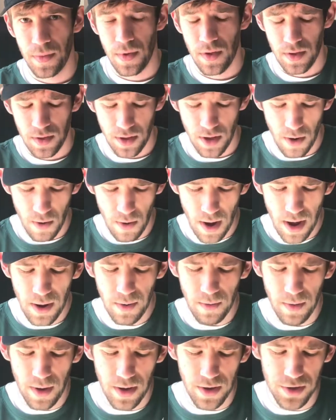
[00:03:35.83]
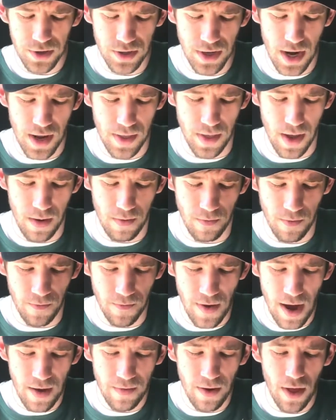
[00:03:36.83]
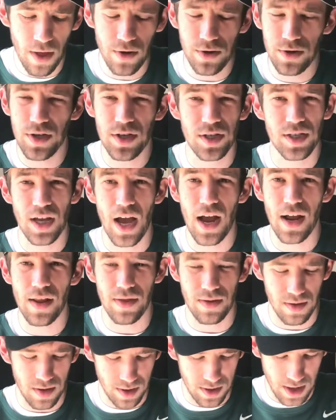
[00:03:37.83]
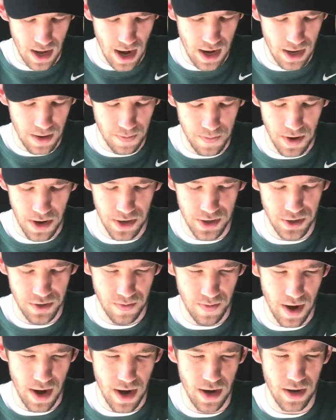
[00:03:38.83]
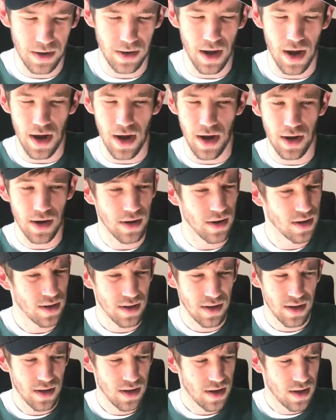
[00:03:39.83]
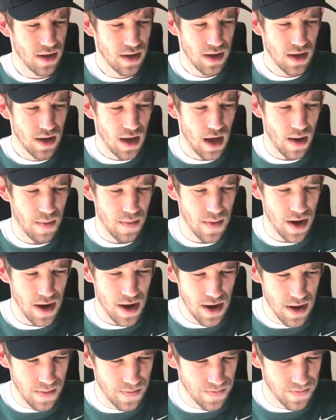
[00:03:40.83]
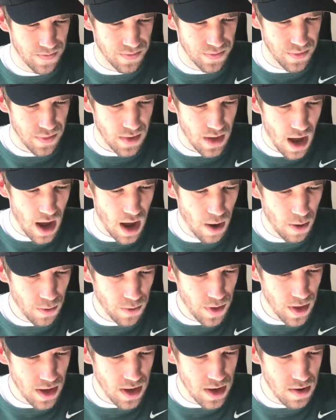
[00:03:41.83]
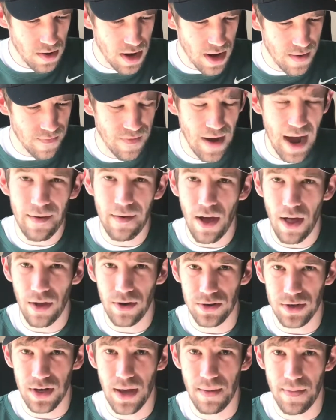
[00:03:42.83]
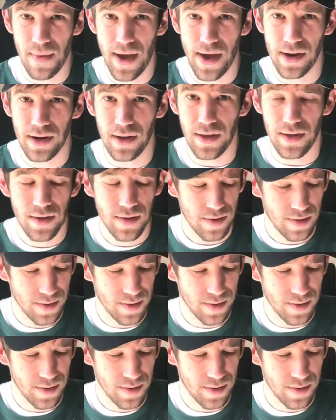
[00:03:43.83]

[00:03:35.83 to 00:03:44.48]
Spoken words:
So I don't understand that. For $5, just sign the picture, man. And I mean, I don't think you need $5 that badly.